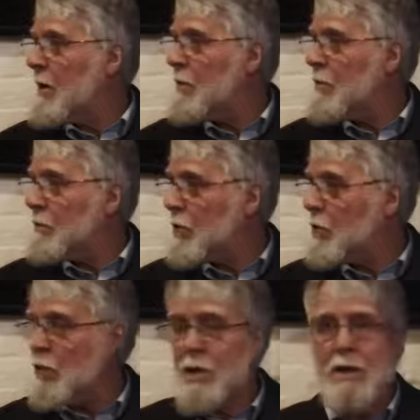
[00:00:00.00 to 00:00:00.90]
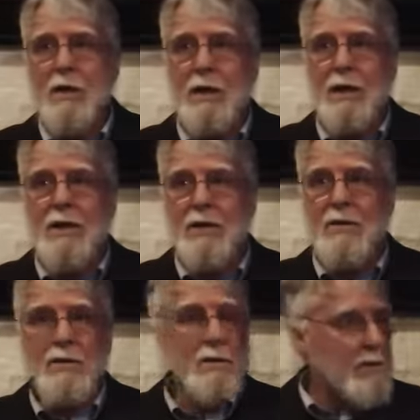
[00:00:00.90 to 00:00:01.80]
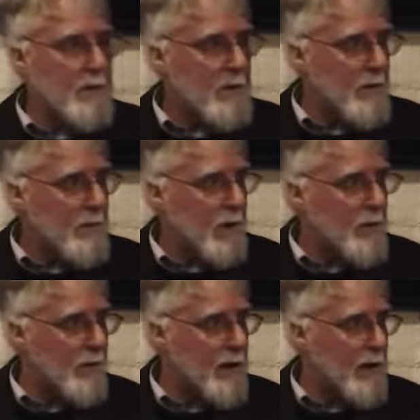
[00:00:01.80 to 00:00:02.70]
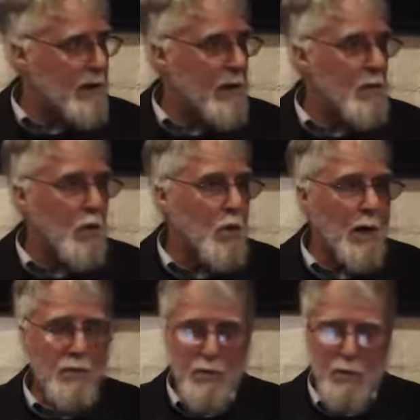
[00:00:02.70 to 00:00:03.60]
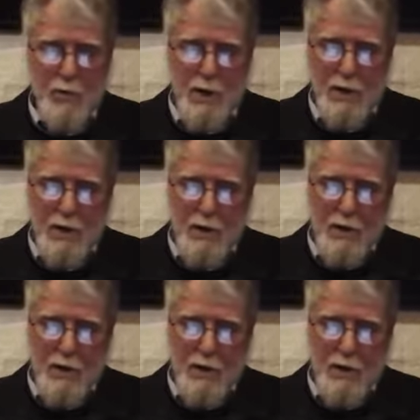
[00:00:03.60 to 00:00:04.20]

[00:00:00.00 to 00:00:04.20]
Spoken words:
are recorded in this part, and they were all absolutely